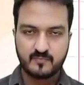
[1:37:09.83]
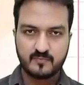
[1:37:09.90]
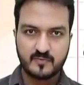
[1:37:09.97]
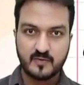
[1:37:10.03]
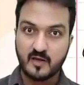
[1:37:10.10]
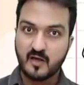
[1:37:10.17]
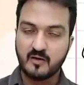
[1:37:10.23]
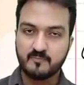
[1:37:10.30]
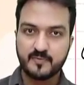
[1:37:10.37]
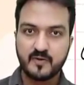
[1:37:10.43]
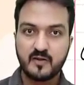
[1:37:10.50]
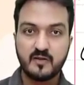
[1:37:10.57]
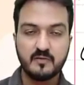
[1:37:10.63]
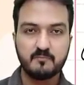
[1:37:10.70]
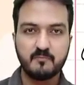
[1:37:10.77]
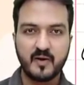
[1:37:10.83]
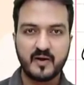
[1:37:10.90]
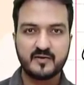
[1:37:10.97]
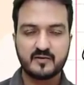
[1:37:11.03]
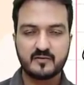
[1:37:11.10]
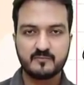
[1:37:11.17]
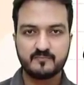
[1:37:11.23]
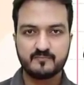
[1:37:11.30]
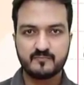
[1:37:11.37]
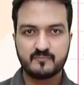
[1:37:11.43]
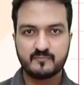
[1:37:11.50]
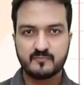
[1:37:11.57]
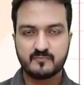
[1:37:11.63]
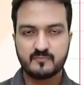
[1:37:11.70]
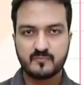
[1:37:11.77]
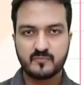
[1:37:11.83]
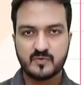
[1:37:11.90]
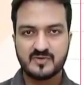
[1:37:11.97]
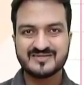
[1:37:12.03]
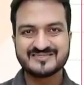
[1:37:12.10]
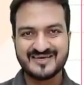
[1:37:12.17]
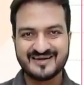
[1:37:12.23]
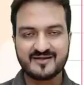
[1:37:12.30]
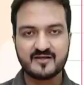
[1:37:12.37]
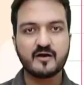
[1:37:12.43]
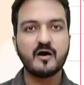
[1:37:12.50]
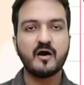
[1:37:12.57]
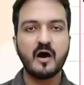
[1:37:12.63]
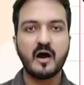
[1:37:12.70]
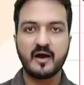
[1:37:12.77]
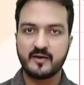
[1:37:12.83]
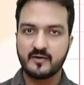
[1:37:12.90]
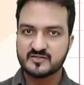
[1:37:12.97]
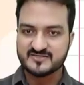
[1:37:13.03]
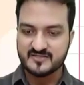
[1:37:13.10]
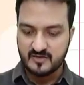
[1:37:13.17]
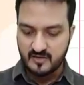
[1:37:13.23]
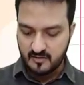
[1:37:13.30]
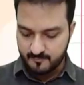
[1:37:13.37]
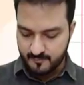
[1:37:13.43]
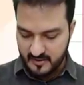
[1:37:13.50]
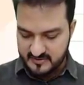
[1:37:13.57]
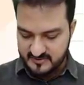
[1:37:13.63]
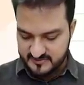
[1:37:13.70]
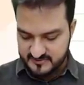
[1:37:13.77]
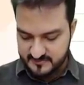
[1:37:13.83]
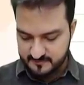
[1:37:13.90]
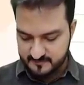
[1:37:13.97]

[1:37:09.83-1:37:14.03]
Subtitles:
the company might set a higher selling price.